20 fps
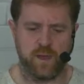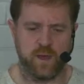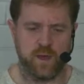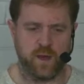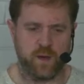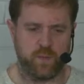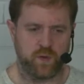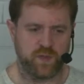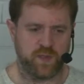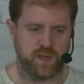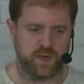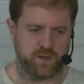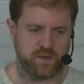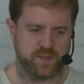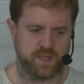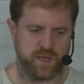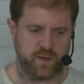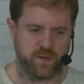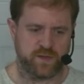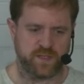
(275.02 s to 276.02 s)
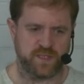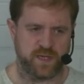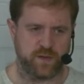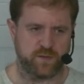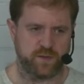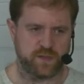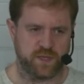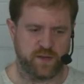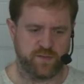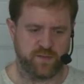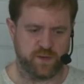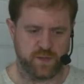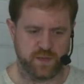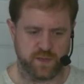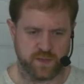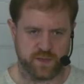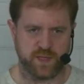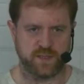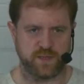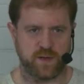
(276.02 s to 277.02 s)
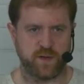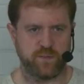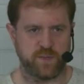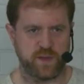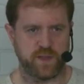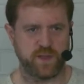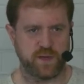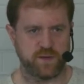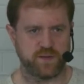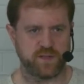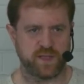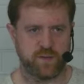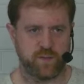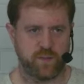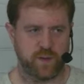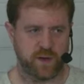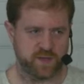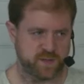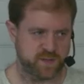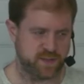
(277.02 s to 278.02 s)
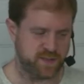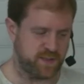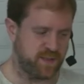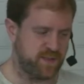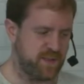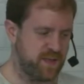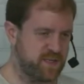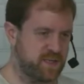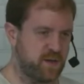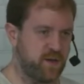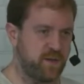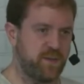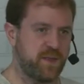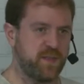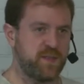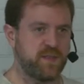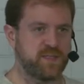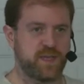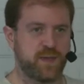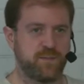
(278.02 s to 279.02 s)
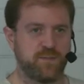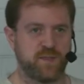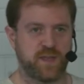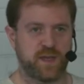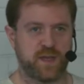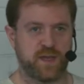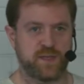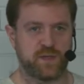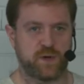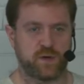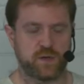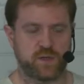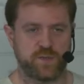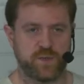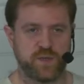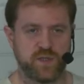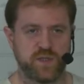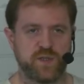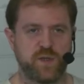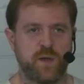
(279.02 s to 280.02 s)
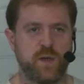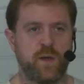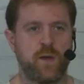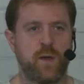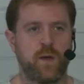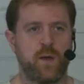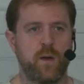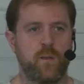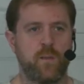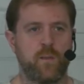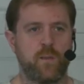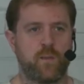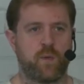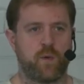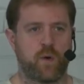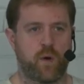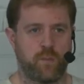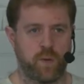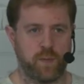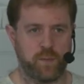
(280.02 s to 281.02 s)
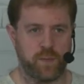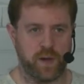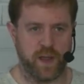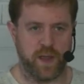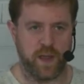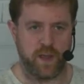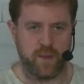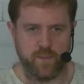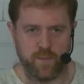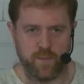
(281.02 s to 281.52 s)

And what they do is they go into SQL Server, and they type in the username and password, and then they type in the same thing into Octopus, probably,